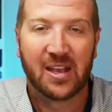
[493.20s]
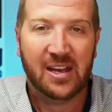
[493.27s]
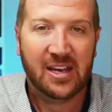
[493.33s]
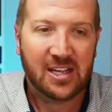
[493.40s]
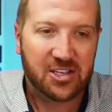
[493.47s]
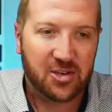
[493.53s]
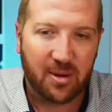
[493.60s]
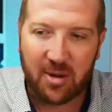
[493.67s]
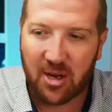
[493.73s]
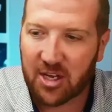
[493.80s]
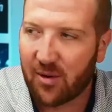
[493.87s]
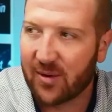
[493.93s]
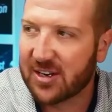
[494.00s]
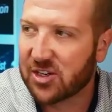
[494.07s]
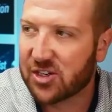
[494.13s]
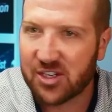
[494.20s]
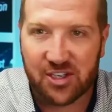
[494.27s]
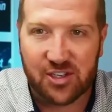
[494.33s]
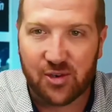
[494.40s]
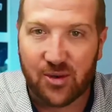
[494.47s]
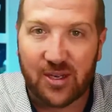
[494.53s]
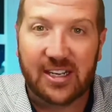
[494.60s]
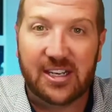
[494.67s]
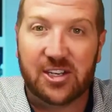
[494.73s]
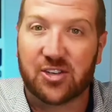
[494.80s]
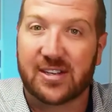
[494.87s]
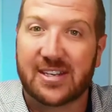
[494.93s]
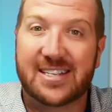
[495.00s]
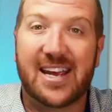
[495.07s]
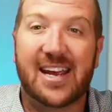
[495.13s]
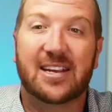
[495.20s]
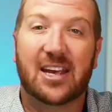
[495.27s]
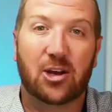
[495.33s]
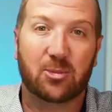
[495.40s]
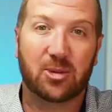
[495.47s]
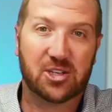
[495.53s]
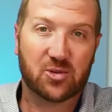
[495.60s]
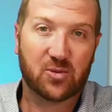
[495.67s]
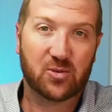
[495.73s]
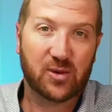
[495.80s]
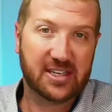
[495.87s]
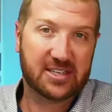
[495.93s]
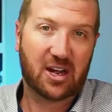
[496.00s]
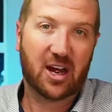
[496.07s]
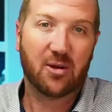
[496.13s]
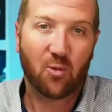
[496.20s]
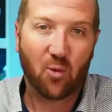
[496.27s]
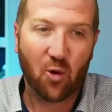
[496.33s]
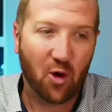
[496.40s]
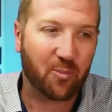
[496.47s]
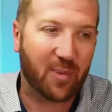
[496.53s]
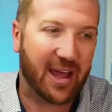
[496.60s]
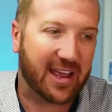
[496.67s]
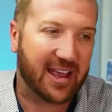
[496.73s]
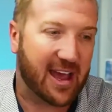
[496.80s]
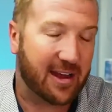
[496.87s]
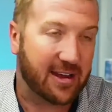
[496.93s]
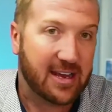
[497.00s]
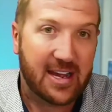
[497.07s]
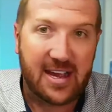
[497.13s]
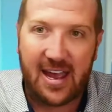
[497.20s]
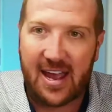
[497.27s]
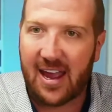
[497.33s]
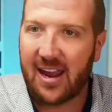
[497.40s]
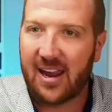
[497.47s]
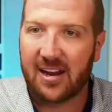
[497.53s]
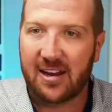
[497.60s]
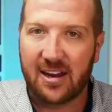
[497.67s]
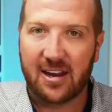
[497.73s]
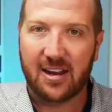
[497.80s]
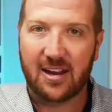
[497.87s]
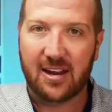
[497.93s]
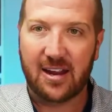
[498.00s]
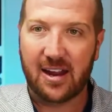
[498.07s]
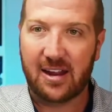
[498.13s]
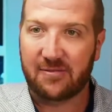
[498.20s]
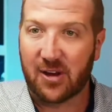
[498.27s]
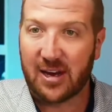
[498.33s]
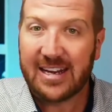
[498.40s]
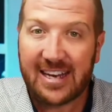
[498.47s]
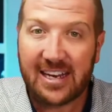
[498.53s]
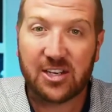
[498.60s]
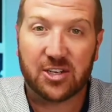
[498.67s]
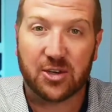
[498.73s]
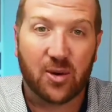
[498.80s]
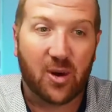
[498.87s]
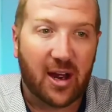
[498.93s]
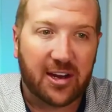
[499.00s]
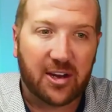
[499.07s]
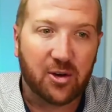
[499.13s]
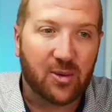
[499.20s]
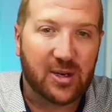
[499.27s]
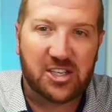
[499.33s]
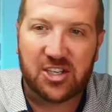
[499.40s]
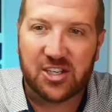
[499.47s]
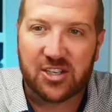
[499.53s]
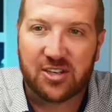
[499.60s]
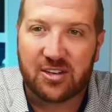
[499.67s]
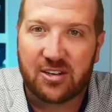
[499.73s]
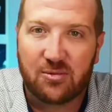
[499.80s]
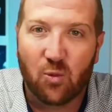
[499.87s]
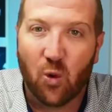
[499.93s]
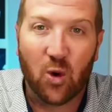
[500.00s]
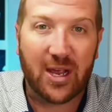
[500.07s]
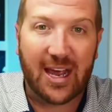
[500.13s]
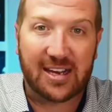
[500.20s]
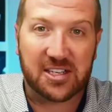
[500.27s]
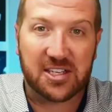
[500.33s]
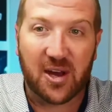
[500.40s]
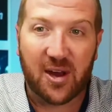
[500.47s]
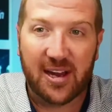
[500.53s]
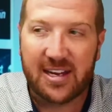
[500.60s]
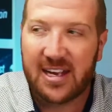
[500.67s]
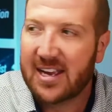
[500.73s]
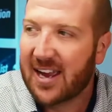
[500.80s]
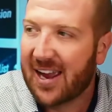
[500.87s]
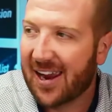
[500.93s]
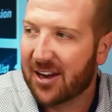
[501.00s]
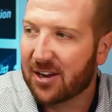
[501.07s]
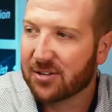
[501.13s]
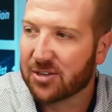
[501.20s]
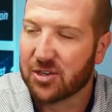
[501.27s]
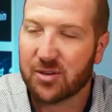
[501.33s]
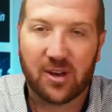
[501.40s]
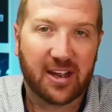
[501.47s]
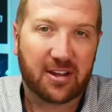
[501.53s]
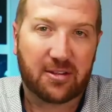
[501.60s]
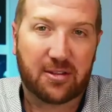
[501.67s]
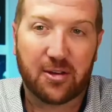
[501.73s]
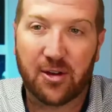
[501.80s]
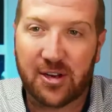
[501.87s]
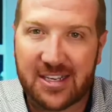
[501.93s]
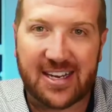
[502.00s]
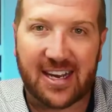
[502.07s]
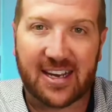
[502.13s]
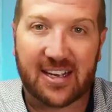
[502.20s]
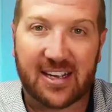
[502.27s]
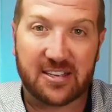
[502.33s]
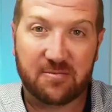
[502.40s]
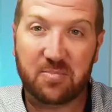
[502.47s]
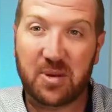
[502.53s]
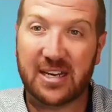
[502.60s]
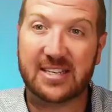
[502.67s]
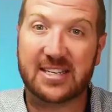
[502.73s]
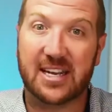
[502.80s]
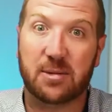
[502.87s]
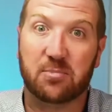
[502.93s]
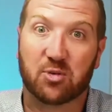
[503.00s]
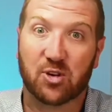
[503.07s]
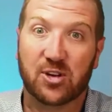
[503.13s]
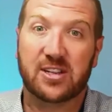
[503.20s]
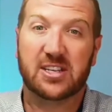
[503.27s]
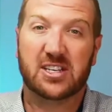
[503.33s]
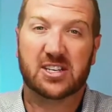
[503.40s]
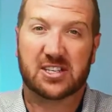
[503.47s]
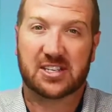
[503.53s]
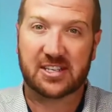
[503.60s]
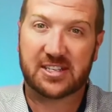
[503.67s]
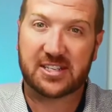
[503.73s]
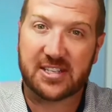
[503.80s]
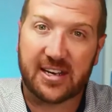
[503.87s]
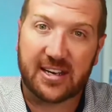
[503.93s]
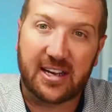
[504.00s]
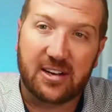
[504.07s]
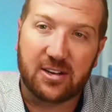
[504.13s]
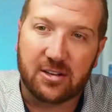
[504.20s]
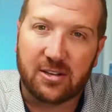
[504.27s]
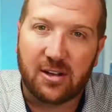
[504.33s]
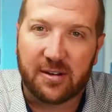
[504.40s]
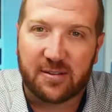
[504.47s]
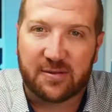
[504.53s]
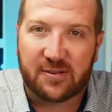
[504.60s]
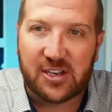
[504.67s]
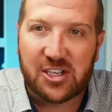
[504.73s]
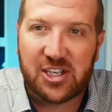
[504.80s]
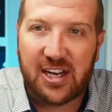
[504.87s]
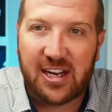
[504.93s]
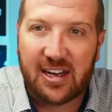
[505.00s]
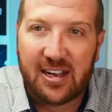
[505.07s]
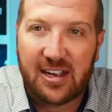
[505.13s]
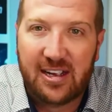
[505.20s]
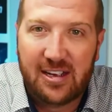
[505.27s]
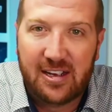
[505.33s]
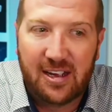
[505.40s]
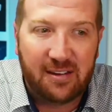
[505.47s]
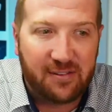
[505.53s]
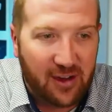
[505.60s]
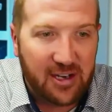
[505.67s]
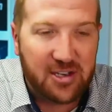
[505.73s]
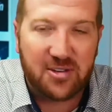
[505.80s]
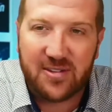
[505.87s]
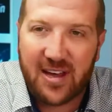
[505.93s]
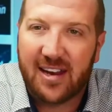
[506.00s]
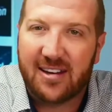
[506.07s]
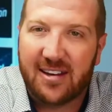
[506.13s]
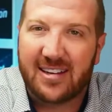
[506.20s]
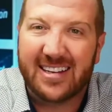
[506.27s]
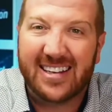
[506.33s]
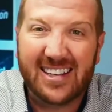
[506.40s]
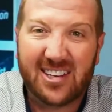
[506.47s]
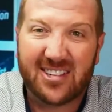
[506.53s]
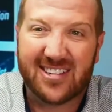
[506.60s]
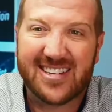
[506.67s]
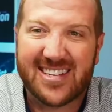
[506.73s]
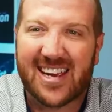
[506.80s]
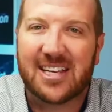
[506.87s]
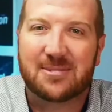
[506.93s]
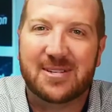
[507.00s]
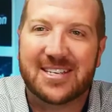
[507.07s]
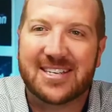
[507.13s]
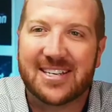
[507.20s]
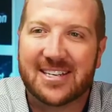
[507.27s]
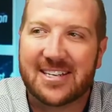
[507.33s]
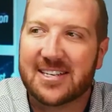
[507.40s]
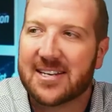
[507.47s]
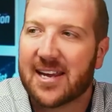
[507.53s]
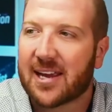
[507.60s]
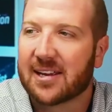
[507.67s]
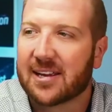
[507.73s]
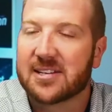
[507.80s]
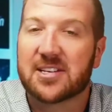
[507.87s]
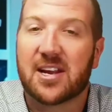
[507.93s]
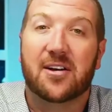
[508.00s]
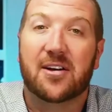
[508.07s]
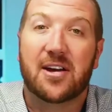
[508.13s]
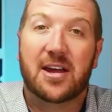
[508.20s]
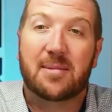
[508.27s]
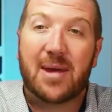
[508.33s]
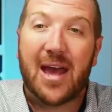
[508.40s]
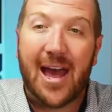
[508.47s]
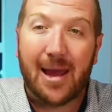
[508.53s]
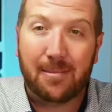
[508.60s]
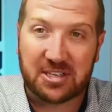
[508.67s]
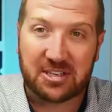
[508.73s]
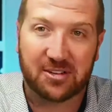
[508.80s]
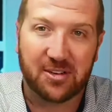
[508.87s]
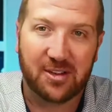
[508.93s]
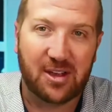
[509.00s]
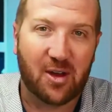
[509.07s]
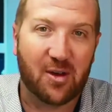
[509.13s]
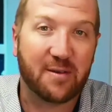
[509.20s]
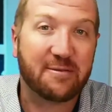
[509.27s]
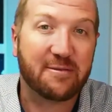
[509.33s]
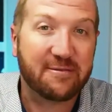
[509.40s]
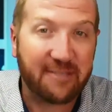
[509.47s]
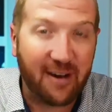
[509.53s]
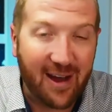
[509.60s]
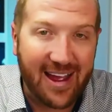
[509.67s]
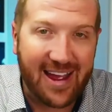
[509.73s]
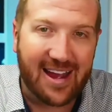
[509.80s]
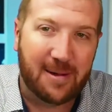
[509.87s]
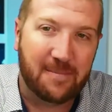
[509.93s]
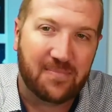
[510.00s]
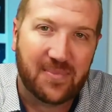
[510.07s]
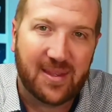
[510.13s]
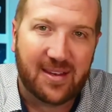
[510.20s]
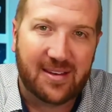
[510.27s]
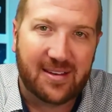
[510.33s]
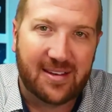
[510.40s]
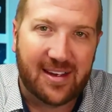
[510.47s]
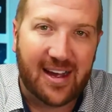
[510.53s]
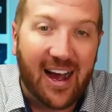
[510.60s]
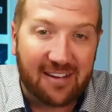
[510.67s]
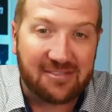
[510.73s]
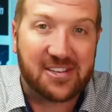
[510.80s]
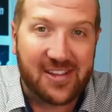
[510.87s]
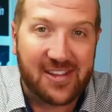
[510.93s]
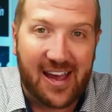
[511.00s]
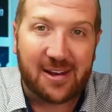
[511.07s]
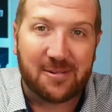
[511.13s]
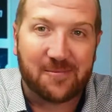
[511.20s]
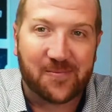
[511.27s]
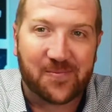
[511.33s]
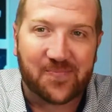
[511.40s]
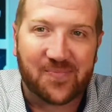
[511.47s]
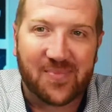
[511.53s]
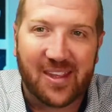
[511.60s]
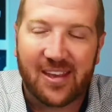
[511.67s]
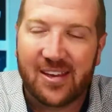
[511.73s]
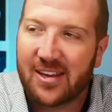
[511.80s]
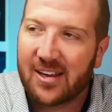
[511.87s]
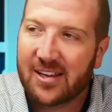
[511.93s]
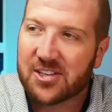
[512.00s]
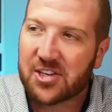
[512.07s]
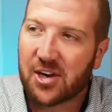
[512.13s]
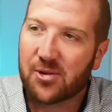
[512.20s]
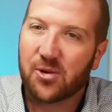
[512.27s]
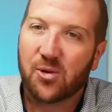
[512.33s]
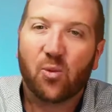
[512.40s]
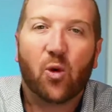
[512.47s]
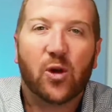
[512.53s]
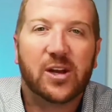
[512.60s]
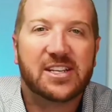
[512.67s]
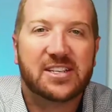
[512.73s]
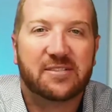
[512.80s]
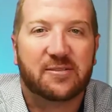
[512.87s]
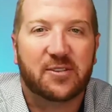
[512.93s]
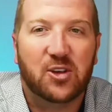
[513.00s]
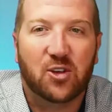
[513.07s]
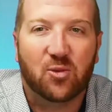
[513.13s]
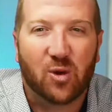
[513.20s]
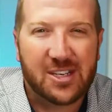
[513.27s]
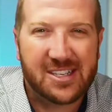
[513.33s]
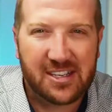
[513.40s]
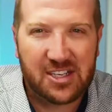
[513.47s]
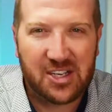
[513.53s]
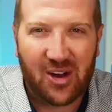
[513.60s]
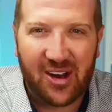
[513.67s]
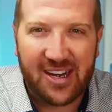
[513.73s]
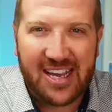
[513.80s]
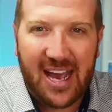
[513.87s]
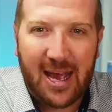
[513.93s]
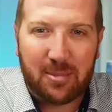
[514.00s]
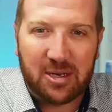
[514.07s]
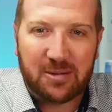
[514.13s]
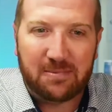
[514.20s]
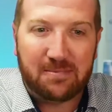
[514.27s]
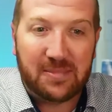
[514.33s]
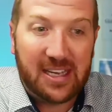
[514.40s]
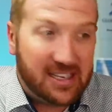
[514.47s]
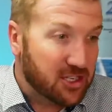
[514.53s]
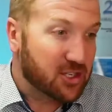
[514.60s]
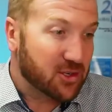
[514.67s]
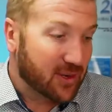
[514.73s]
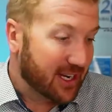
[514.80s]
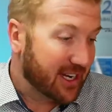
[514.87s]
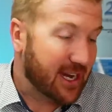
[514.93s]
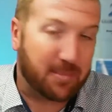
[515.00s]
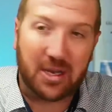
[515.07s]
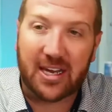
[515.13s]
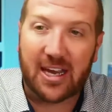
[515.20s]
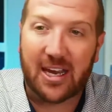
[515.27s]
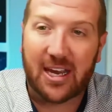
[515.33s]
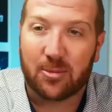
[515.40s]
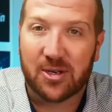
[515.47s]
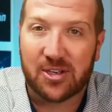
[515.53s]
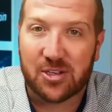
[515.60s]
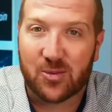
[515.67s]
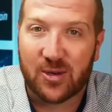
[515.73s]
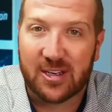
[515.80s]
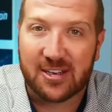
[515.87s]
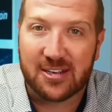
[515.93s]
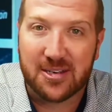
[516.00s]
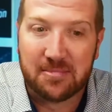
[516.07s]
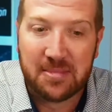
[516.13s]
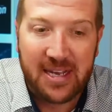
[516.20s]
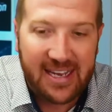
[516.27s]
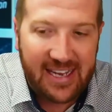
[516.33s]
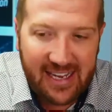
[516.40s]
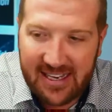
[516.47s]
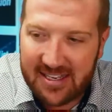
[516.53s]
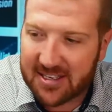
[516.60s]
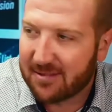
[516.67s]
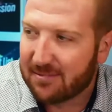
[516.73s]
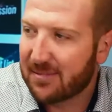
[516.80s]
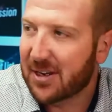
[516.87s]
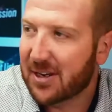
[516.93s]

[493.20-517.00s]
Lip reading: So I might go in and just do literally 10 kettlebell swings. I walk back out, and if I need to, I can always just walk outside and I'll do 30 seconds of big deep breathing just to suck in a lot of fresh air. If I do that, it literally takes me 60 seconds and I am absolutely on fire after that. So what is it for you? What's the tiny habit? Is it doing a couple of kettlebell swings? Is it,